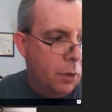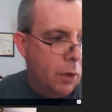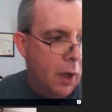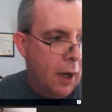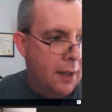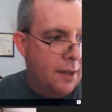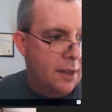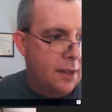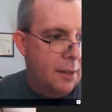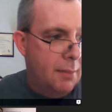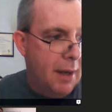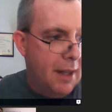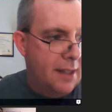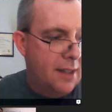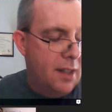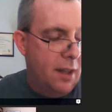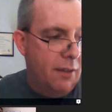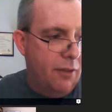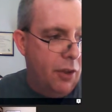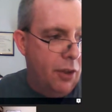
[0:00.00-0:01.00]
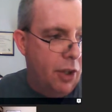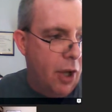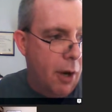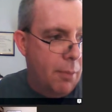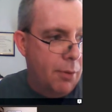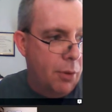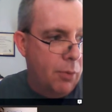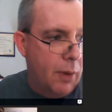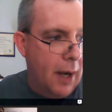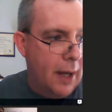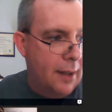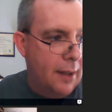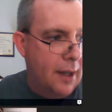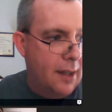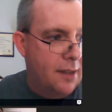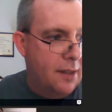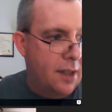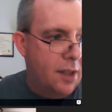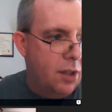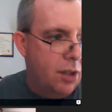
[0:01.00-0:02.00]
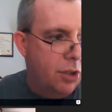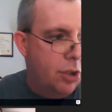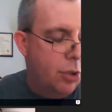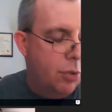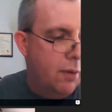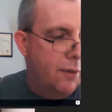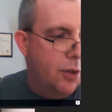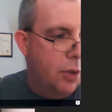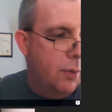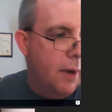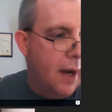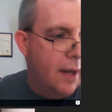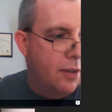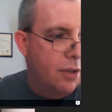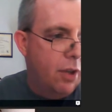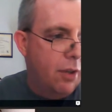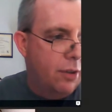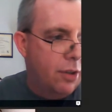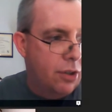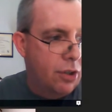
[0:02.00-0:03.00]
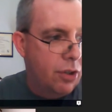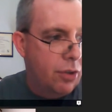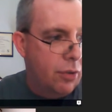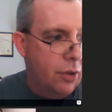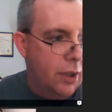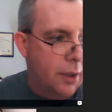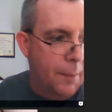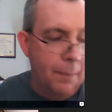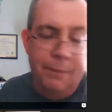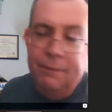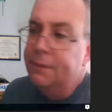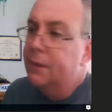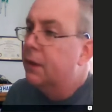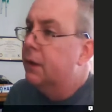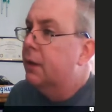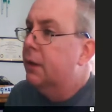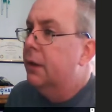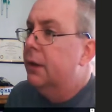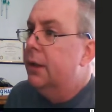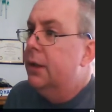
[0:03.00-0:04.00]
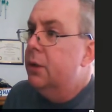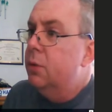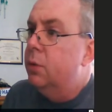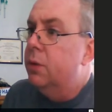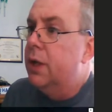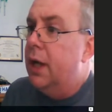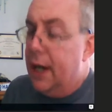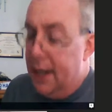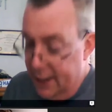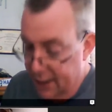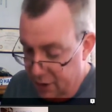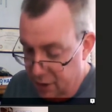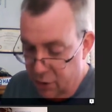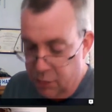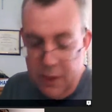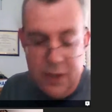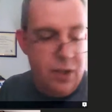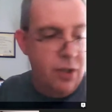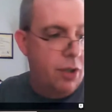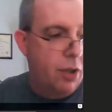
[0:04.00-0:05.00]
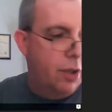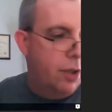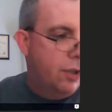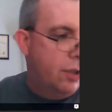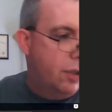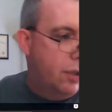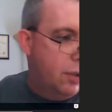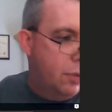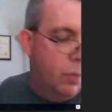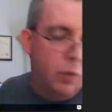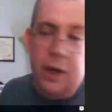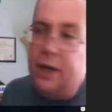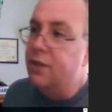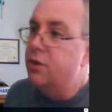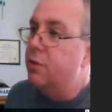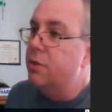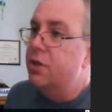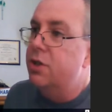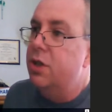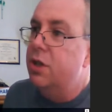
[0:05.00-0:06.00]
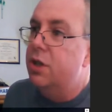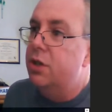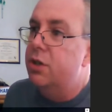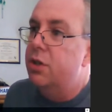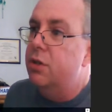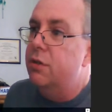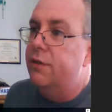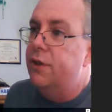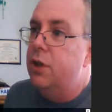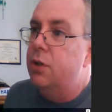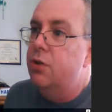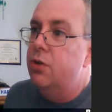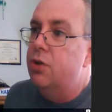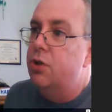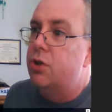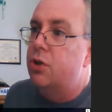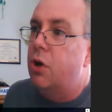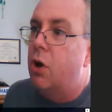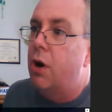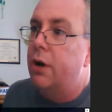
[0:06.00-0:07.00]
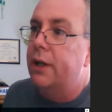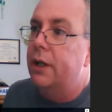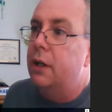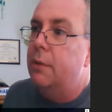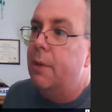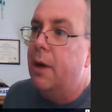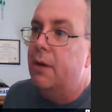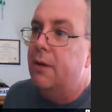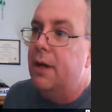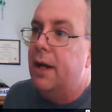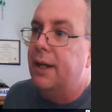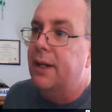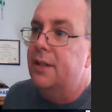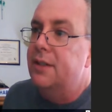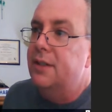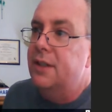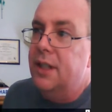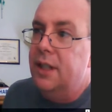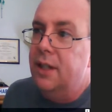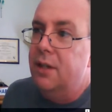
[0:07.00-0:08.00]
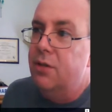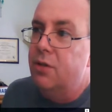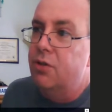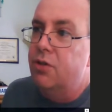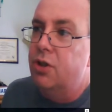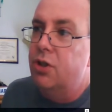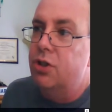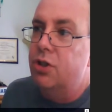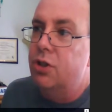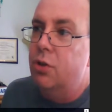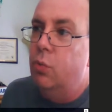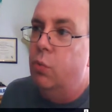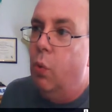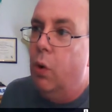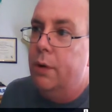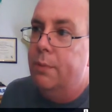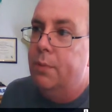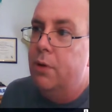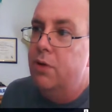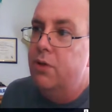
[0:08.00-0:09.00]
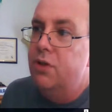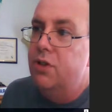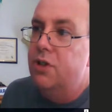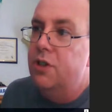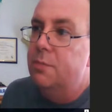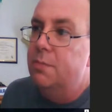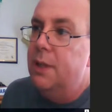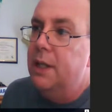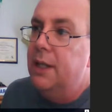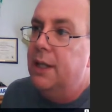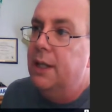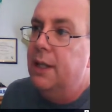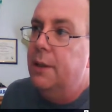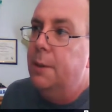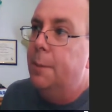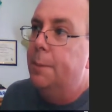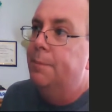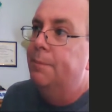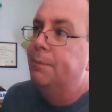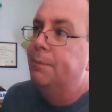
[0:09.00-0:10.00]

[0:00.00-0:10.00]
I see myself on the upper right, and I see the two of you guys on the screen. When I switch to when I switch to the two views you're talking about, I can see either just the one person speaking